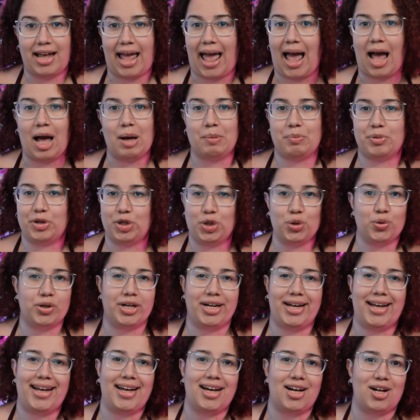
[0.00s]
app
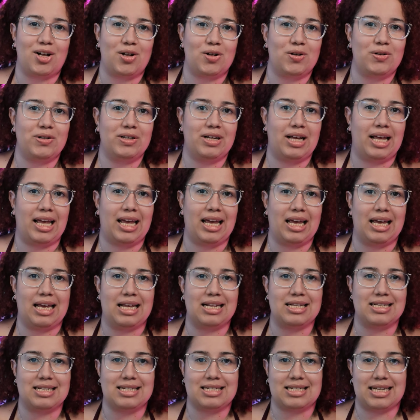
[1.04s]
URL
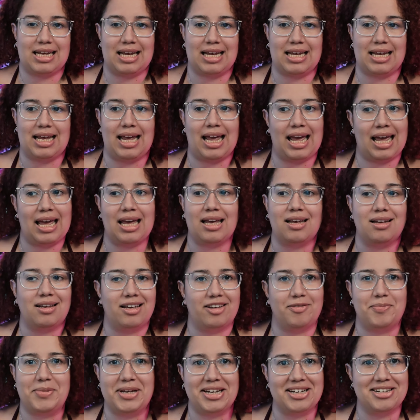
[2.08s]
and say, hey, give
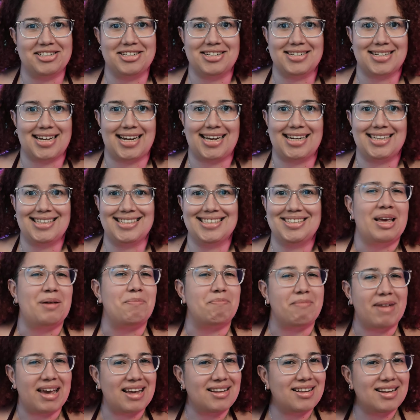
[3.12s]
me a design. It
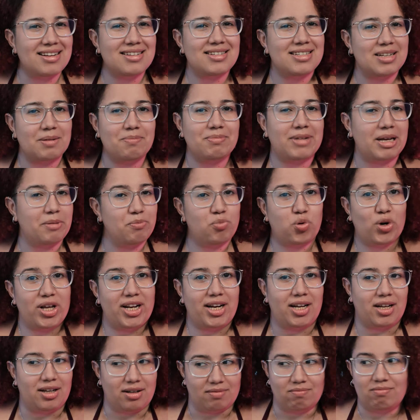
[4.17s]
made it something
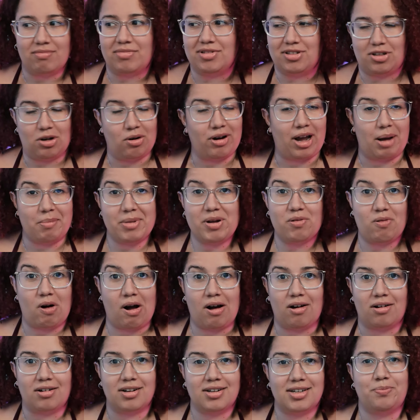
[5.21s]
pretty, don't get me
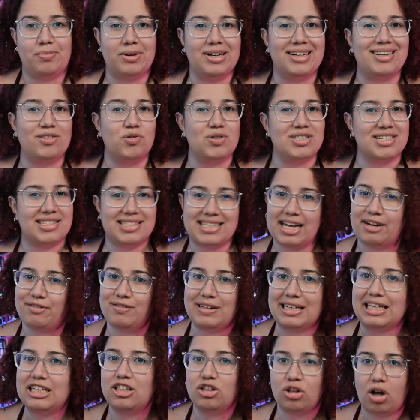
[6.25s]
wrong, but it was
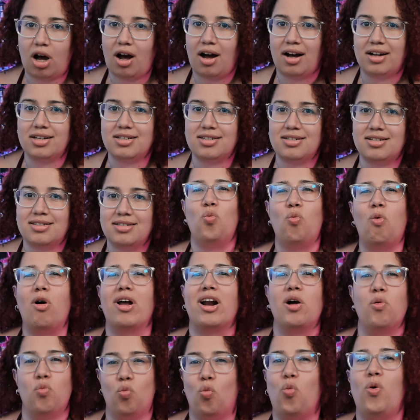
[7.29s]
definitely not what I
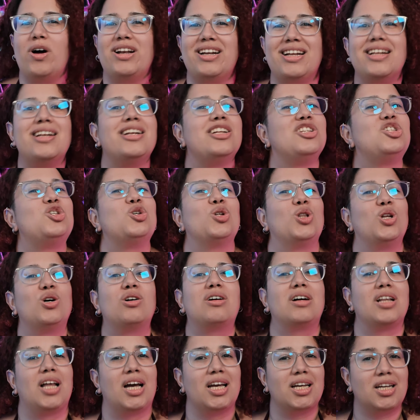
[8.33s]
wanted it to look
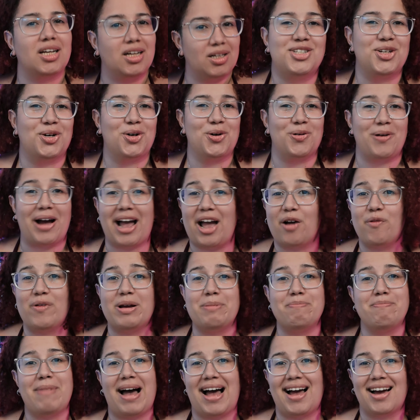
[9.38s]
like. So I
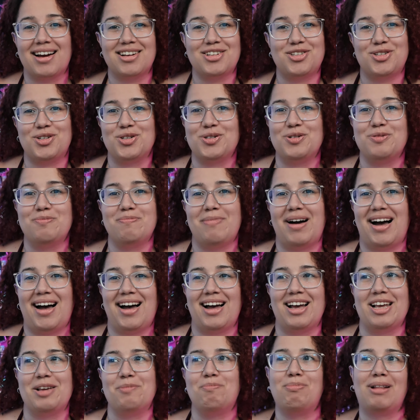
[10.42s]
went back to
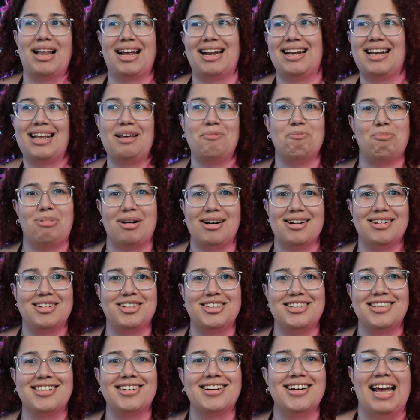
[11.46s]
my planning
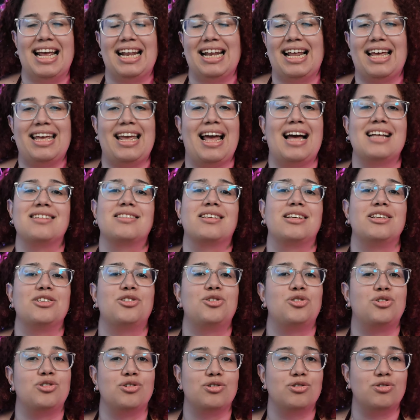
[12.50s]
partner and I asked it
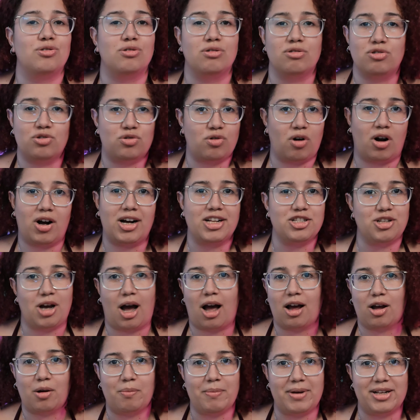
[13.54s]
to draw a
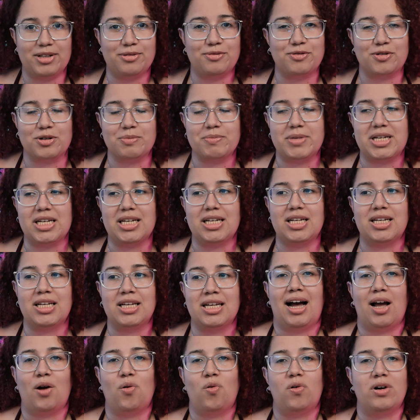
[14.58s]
document for me.
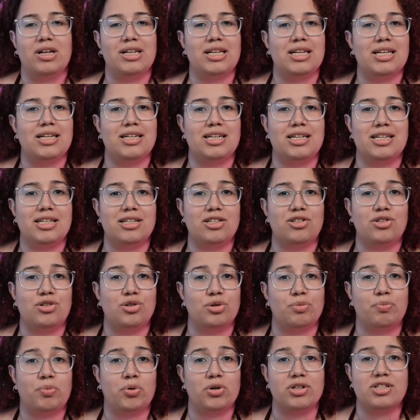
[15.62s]
I wanted it to
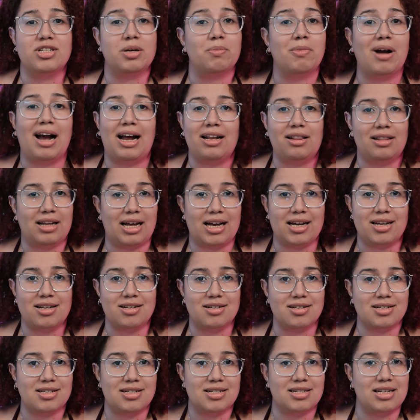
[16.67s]
put some
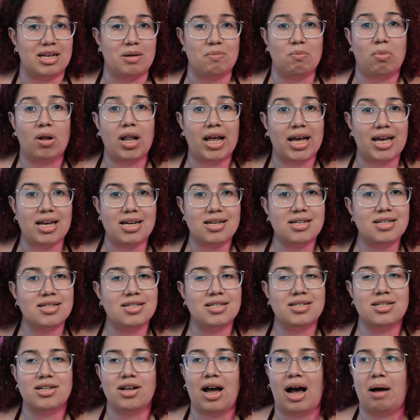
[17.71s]
guidelines in
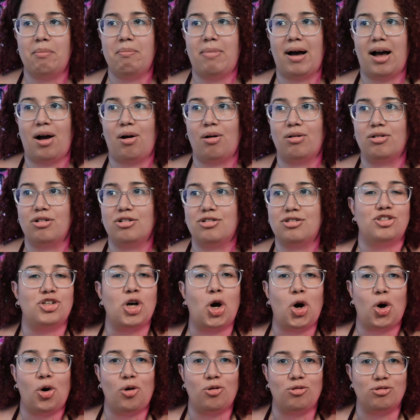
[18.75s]
place about
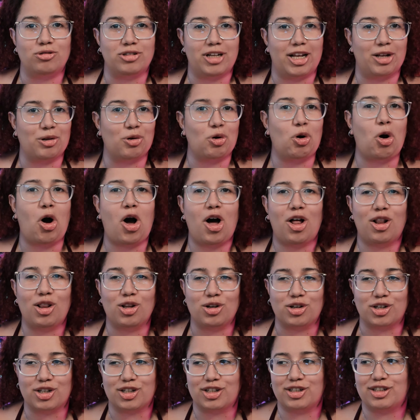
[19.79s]
tone and
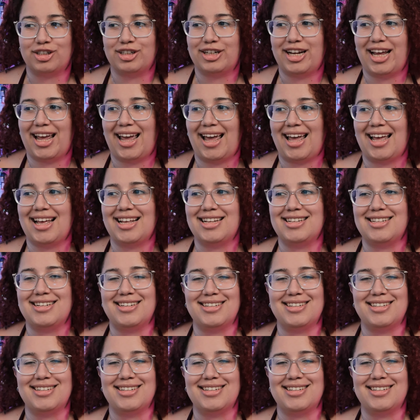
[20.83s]
color and